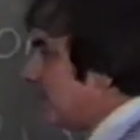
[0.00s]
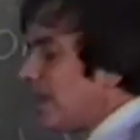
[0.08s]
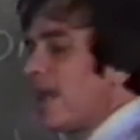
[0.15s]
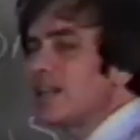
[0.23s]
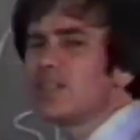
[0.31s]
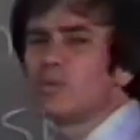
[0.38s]

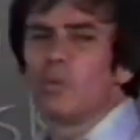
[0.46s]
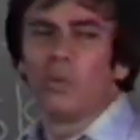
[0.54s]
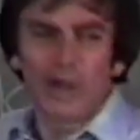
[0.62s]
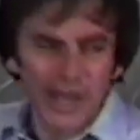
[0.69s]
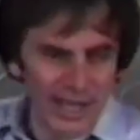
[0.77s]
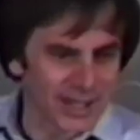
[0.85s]
that
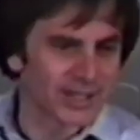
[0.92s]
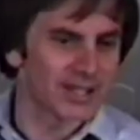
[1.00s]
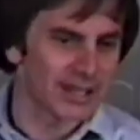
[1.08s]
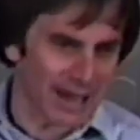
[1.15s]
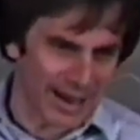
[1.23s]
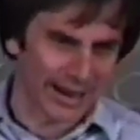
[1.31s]
weird
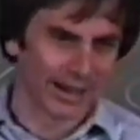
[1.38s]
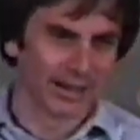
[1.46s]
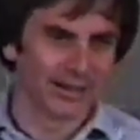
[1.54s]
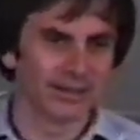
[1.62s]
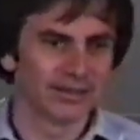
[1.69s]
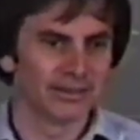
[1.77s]

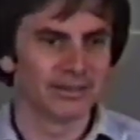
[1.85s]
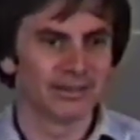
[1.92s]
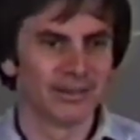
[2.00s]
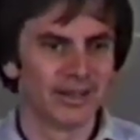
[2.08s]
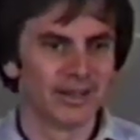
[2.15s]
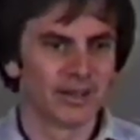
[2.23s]
style,
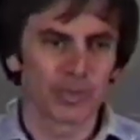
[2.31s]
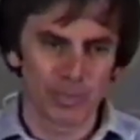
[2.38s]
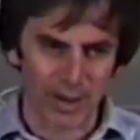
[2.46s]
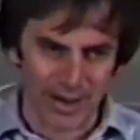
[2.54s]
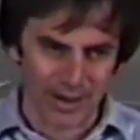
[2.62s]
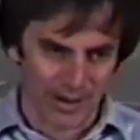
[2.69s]
his
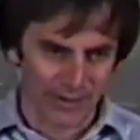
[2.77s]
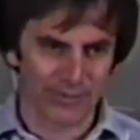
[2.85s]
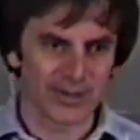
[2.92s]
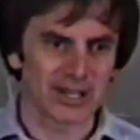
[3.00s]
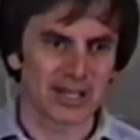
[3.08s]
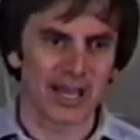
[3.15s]

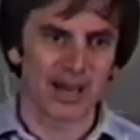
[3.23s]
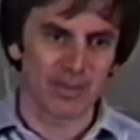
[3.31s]
biographer Sally